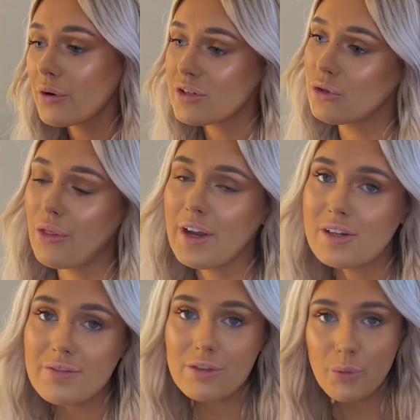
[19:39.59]
It's not the end
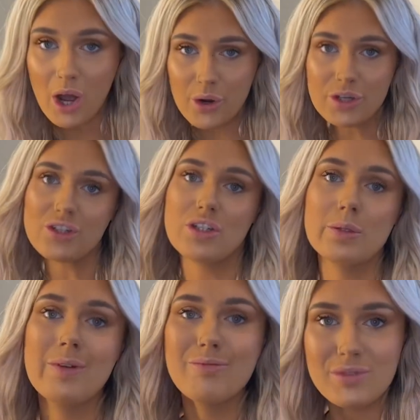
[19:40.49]
of the world, it's just a
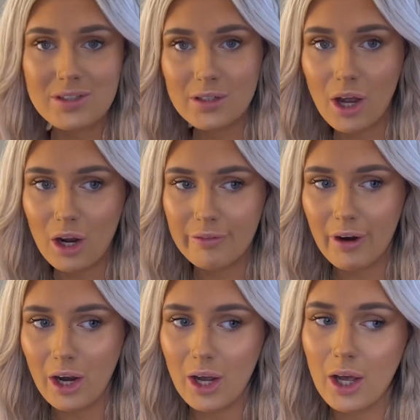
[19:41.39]
bit of mascara.